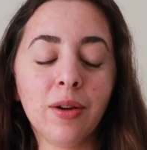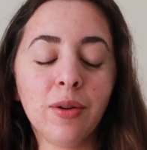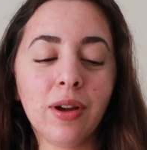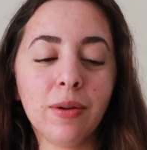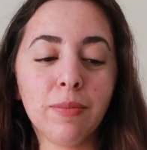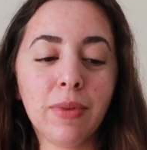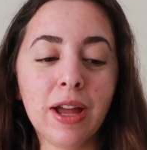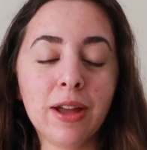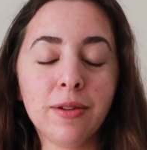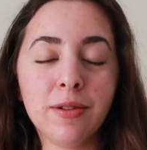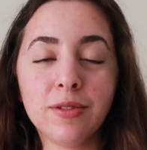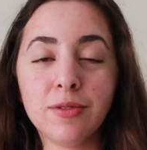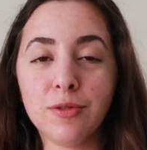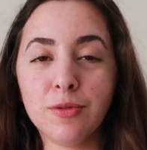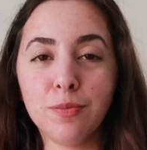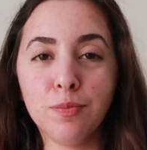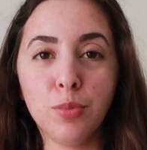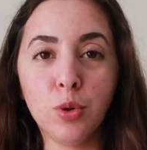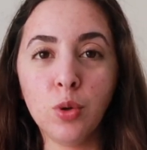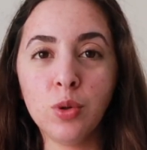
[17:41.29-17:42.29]
My
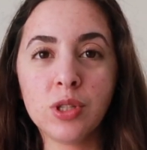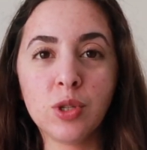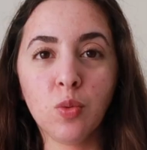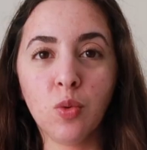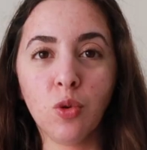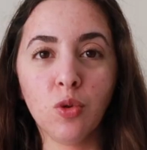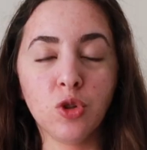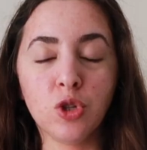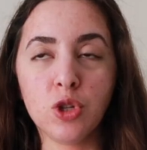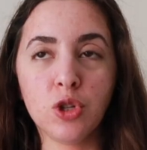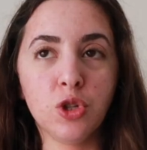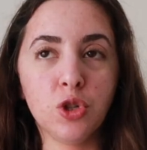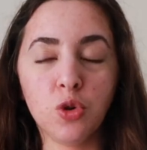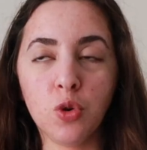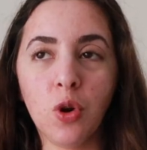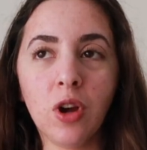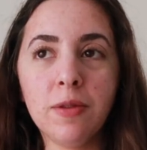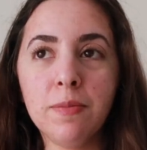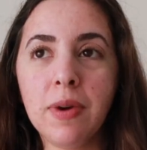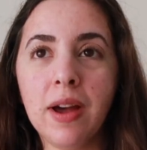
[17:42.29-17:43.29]
boots were
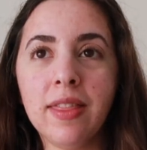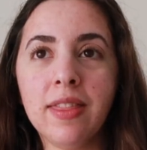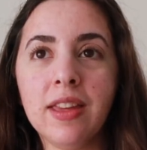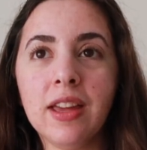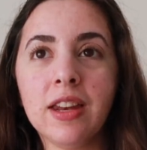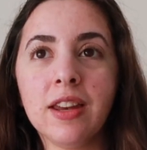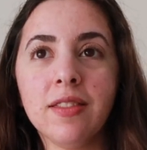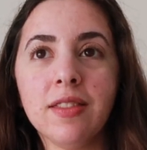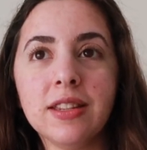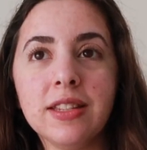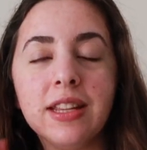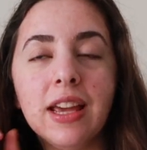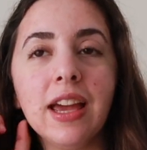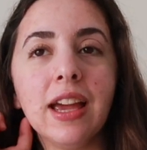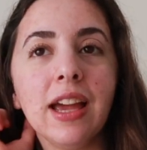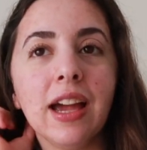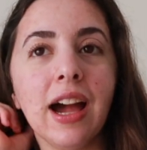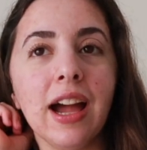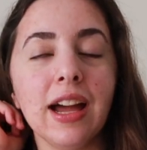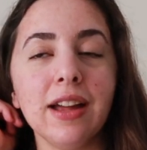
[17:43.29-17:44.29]
destroyed by the end of the
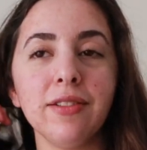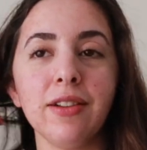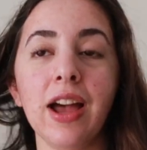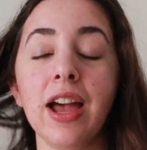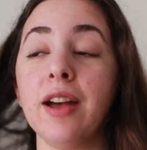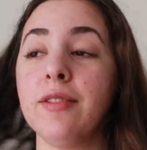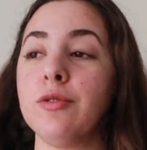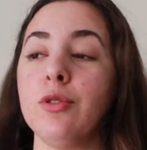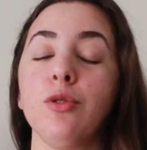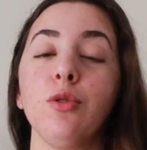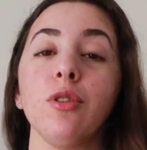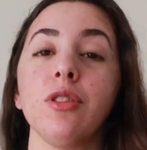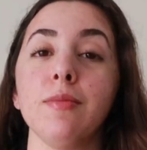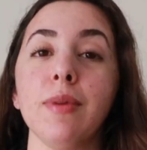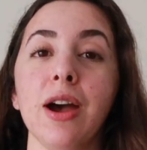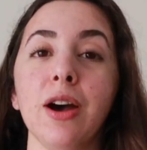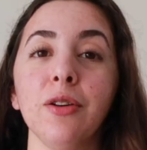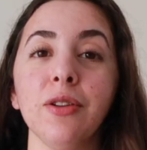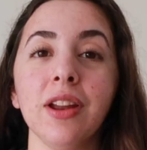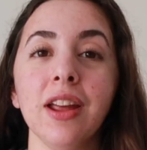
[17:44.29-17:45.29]
day. I have to throw them
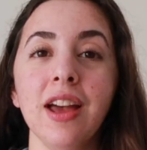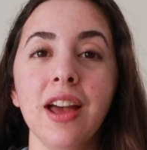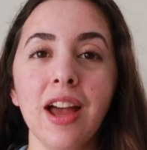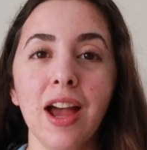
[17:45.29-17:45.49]
out.